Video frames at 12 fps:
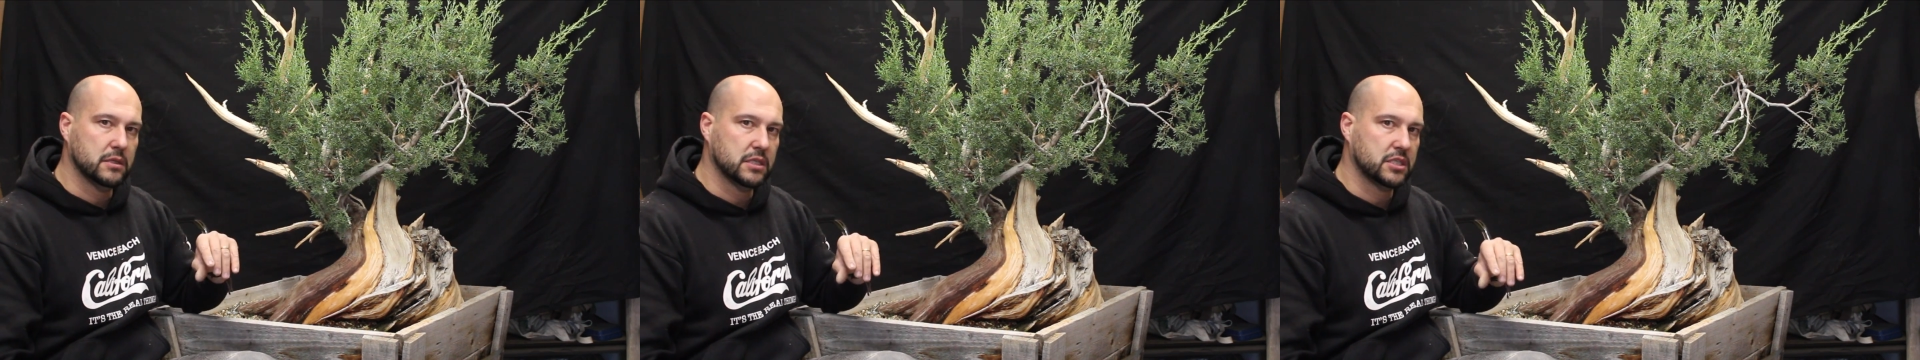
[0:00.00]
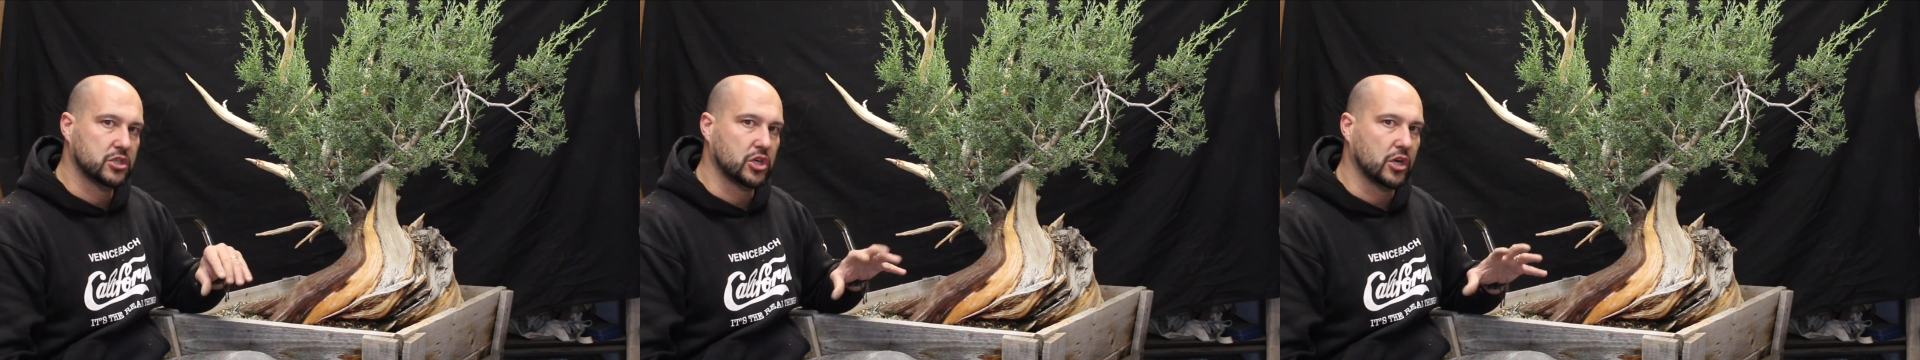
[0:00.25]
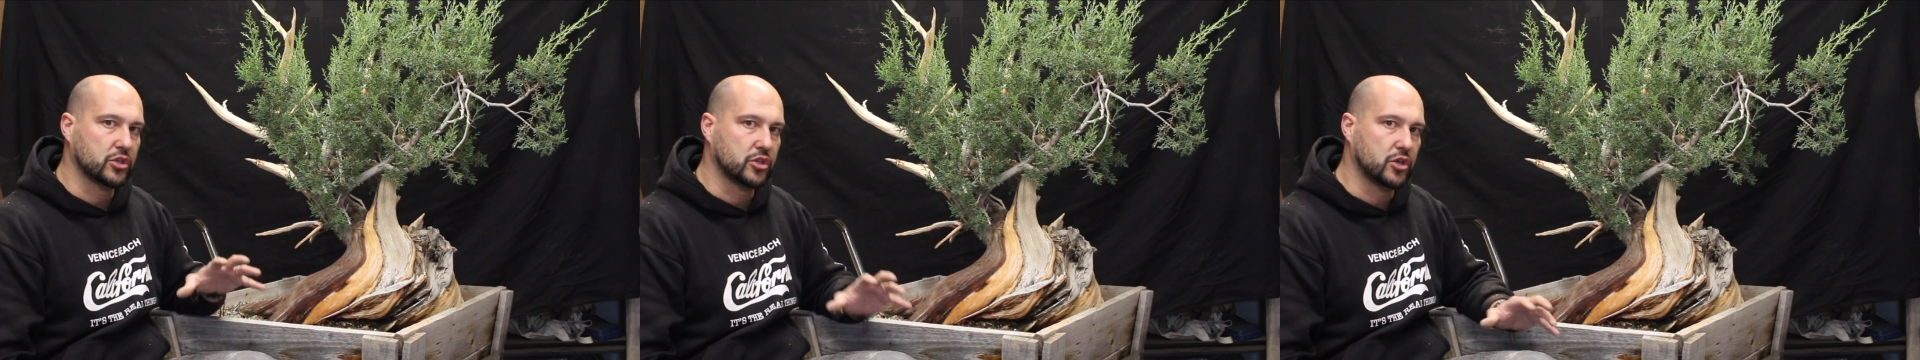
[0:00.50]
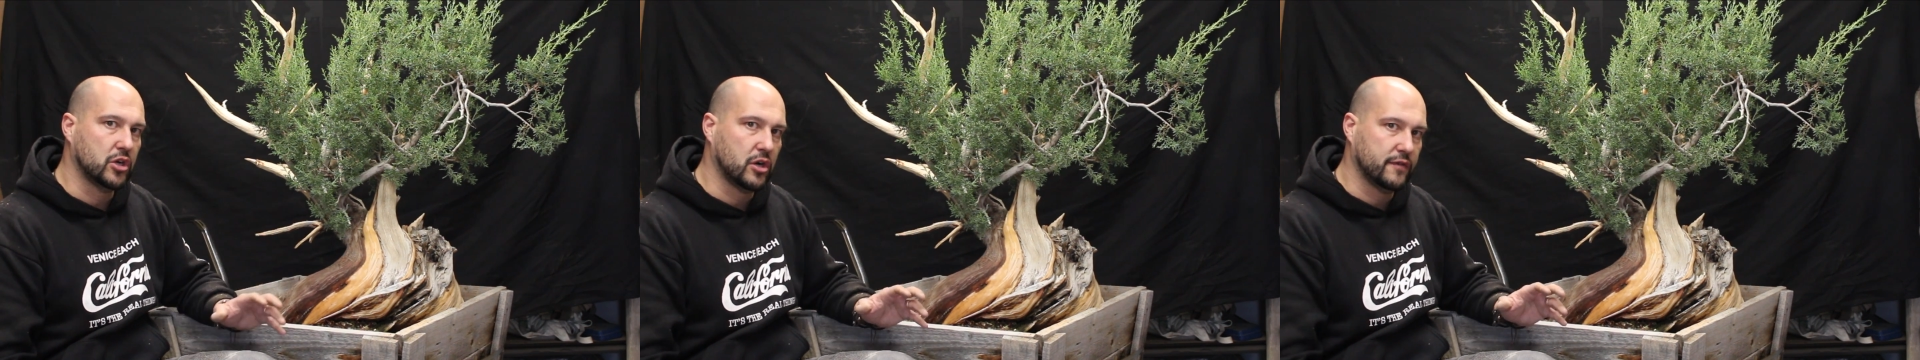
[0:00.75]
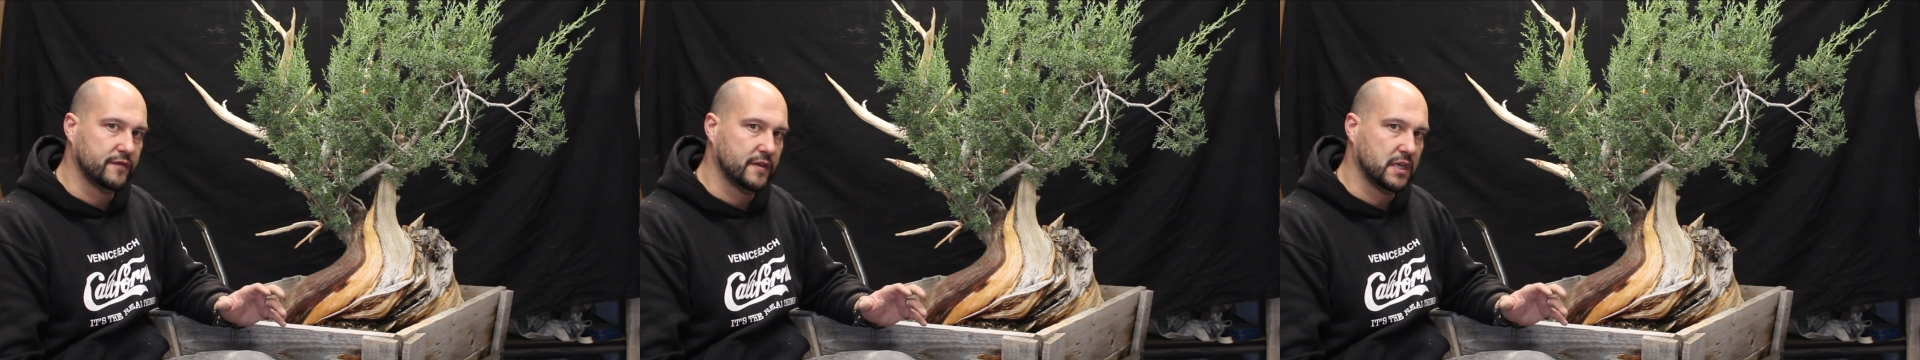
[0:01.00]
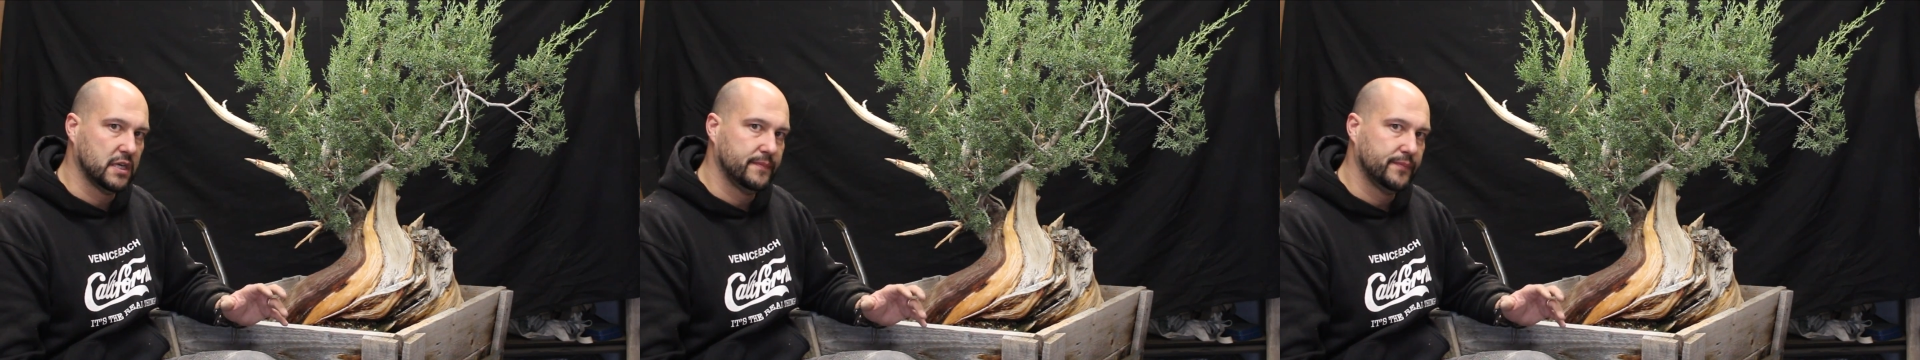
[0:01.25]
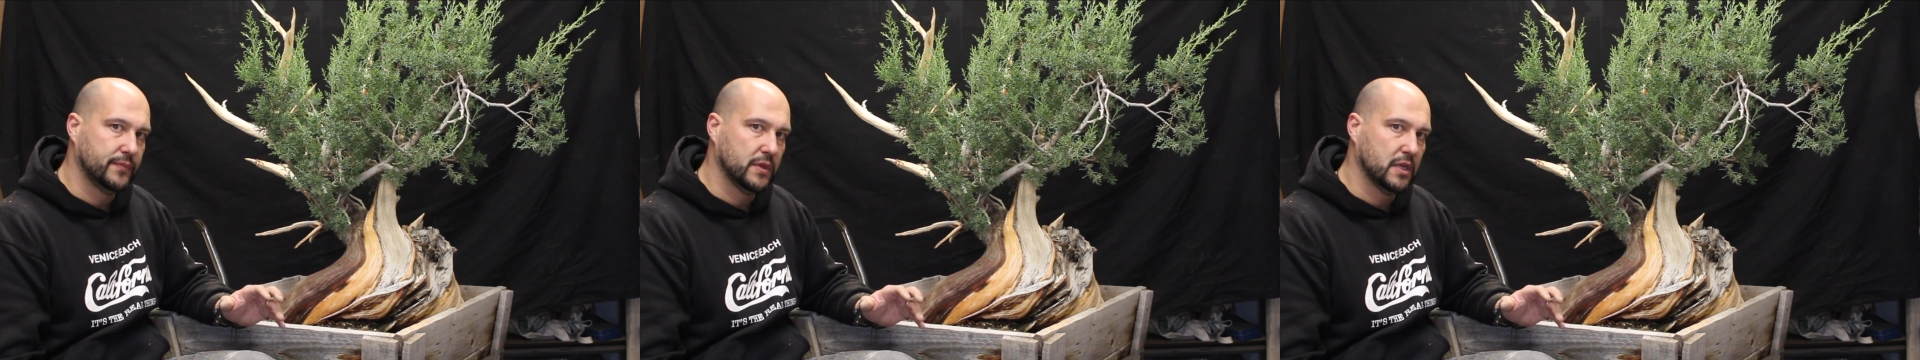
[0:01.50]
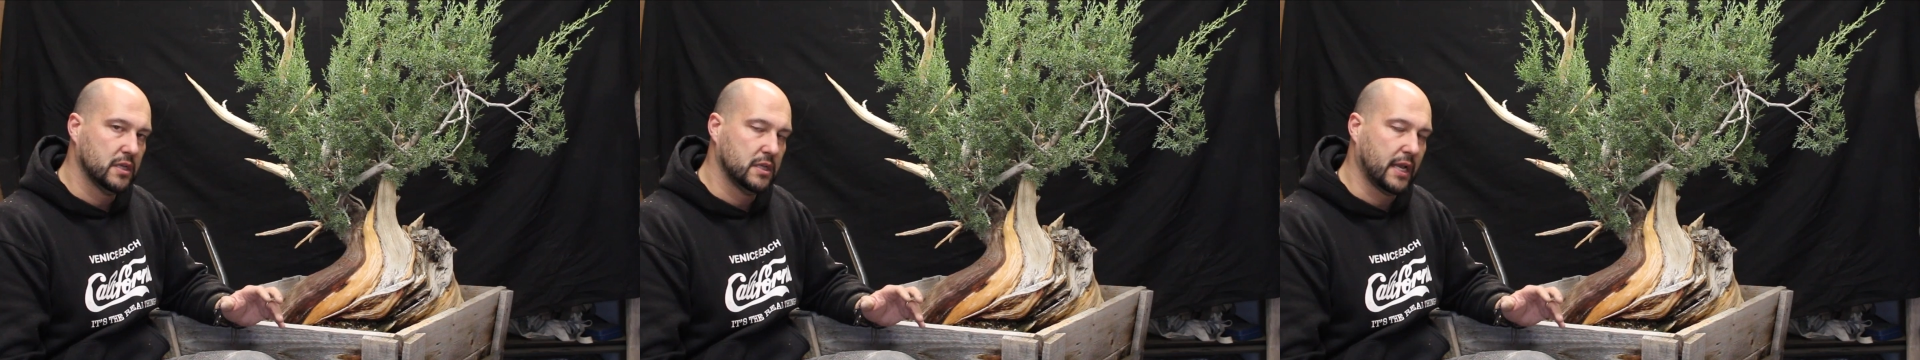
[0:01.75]
the structure of
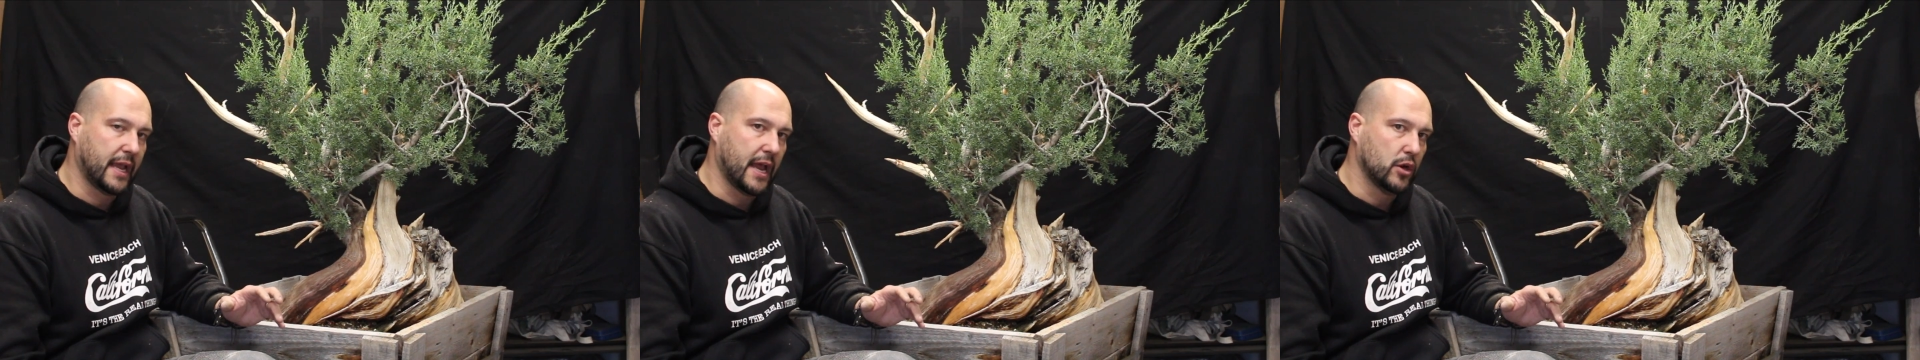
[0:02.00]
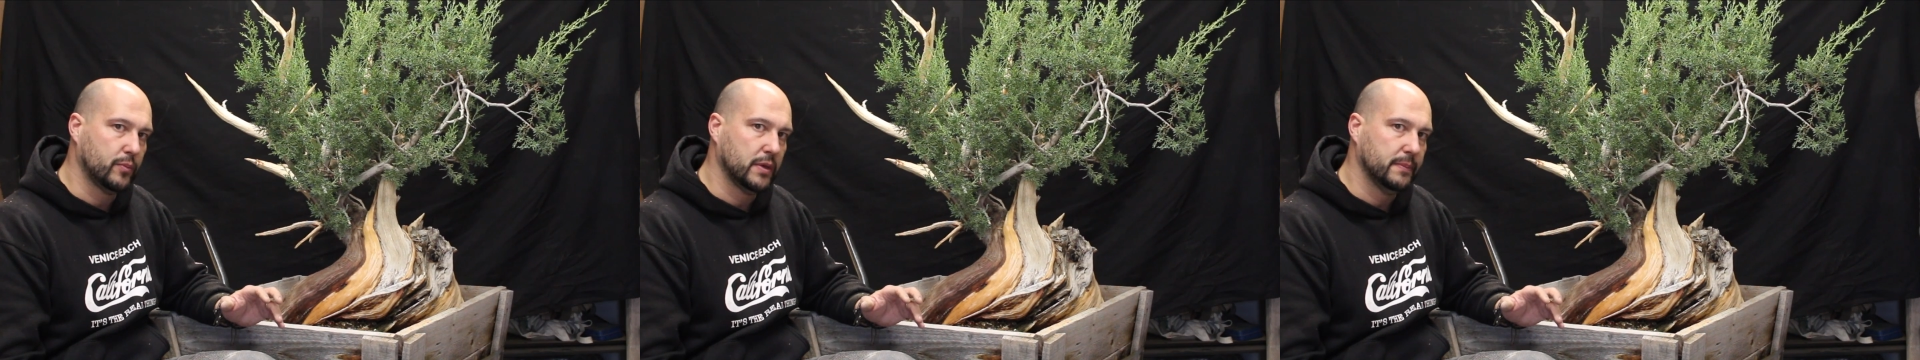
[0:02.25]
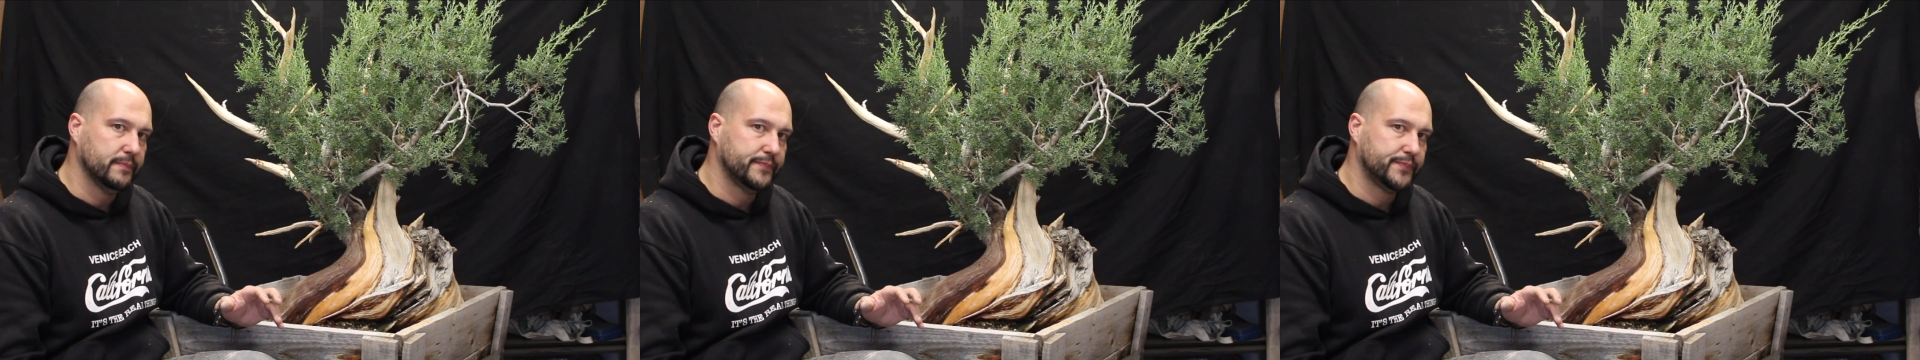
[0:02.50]
the canopy.